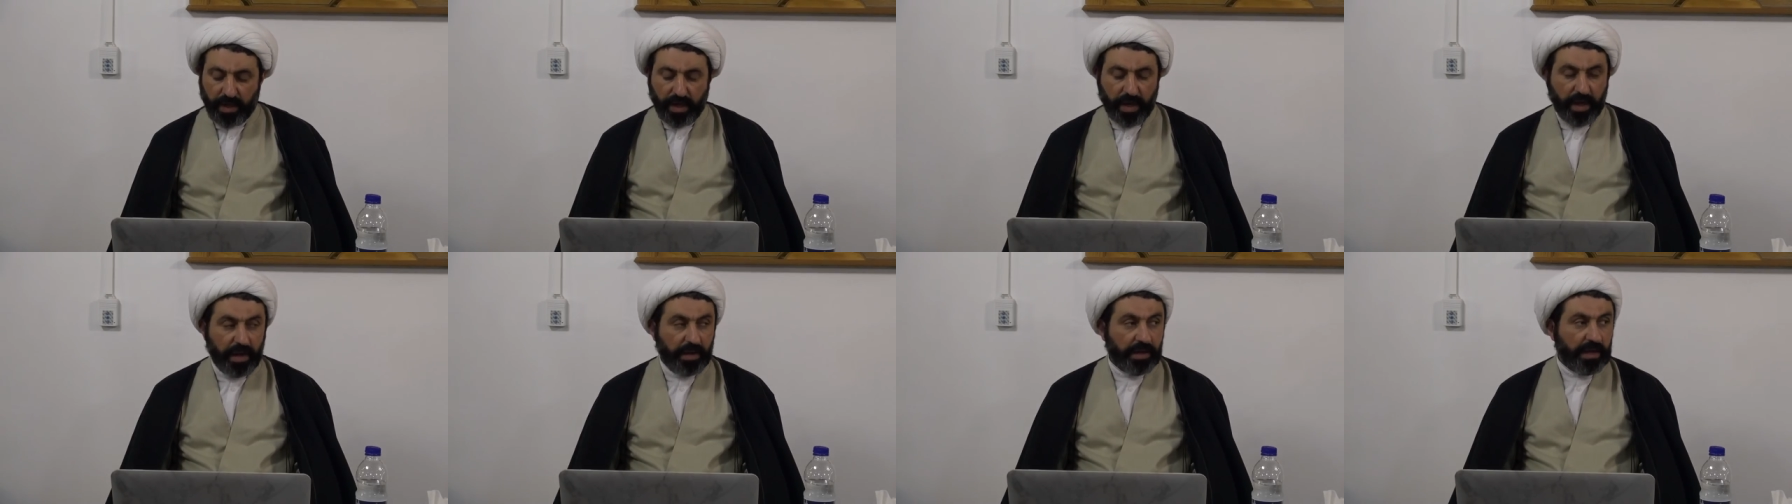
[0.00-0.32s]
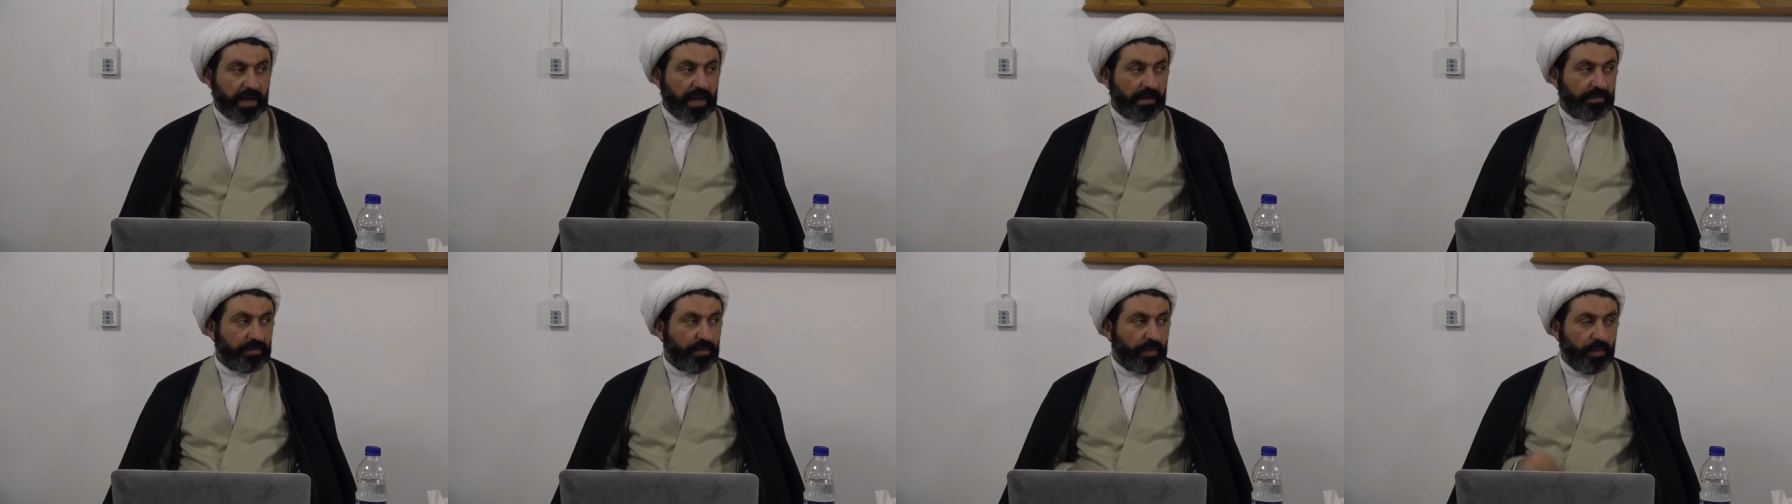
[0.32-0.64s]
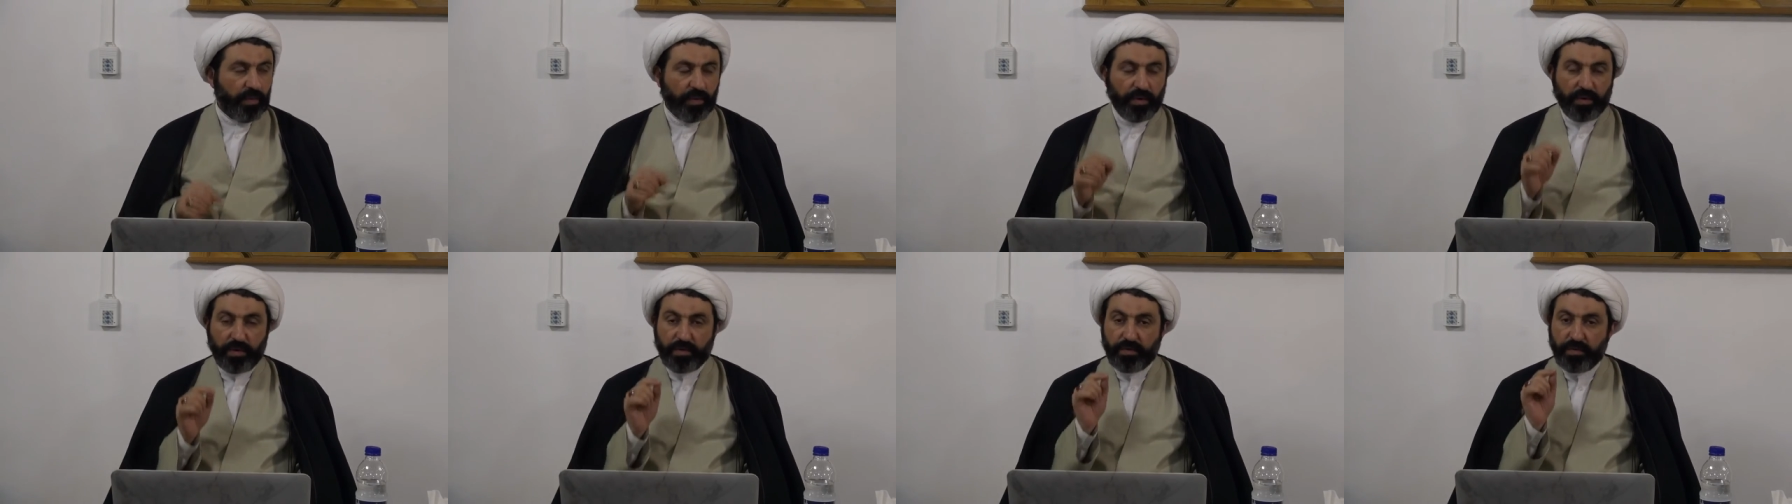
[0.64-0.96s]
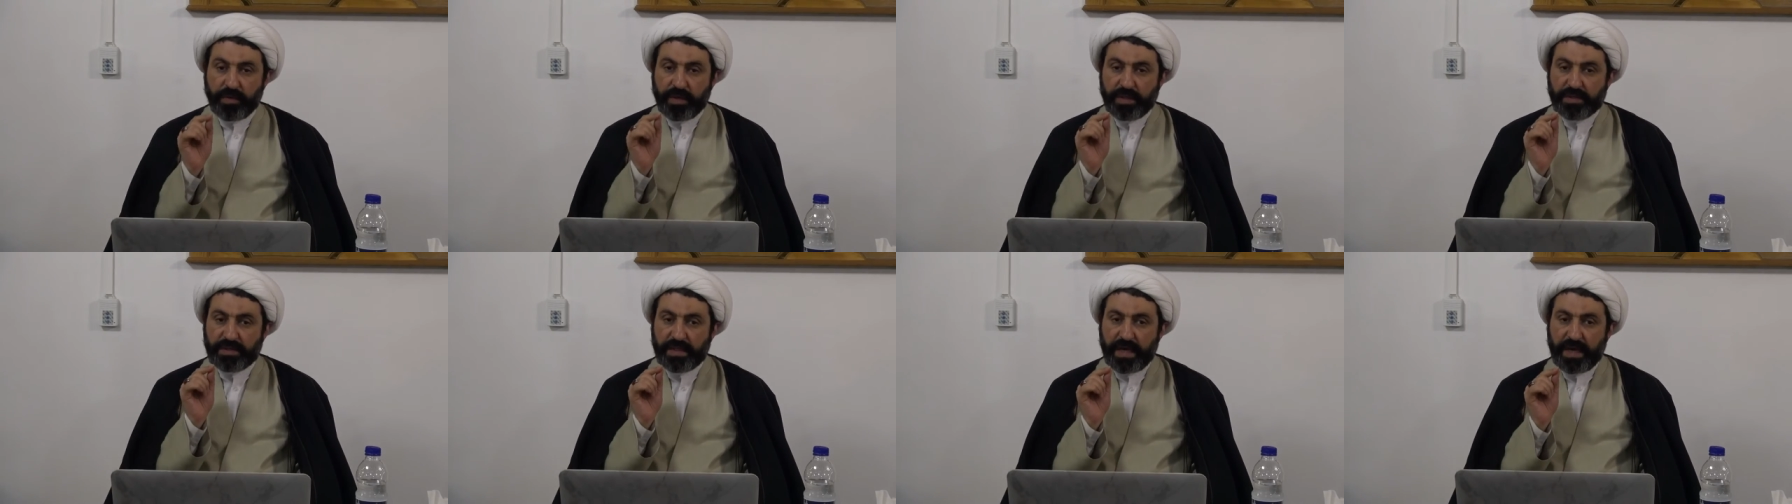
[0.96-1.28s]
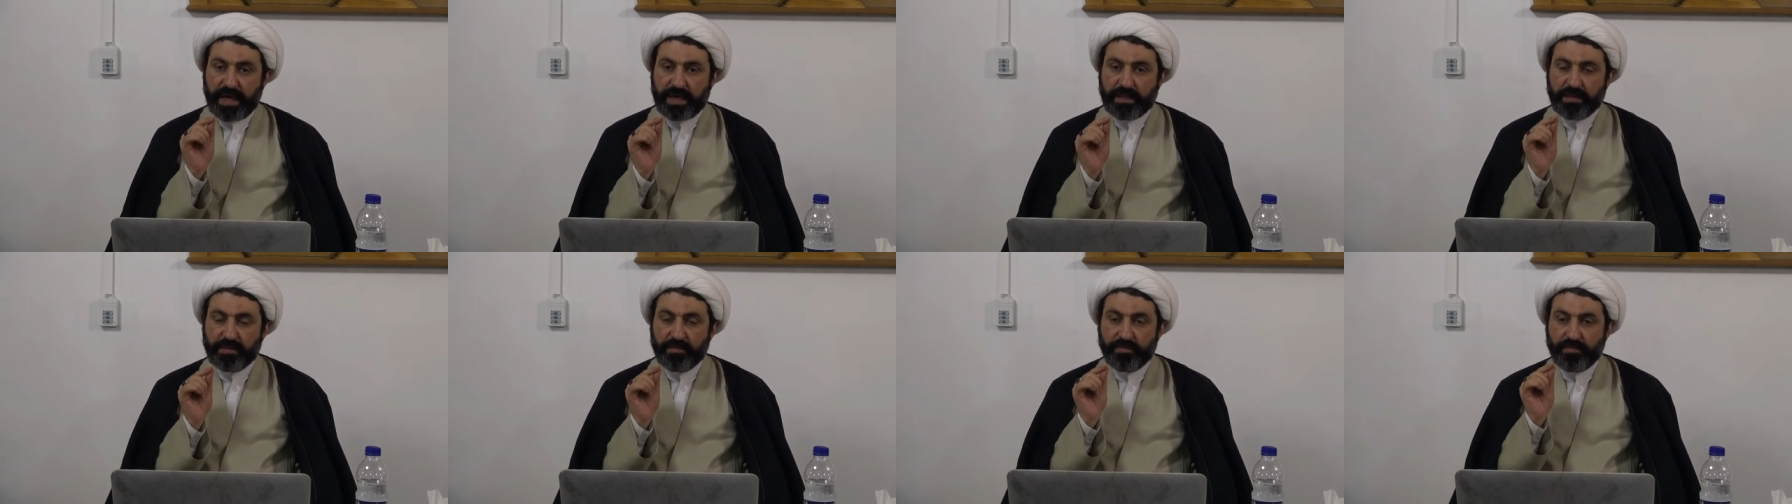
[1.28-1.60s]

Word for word: I have always had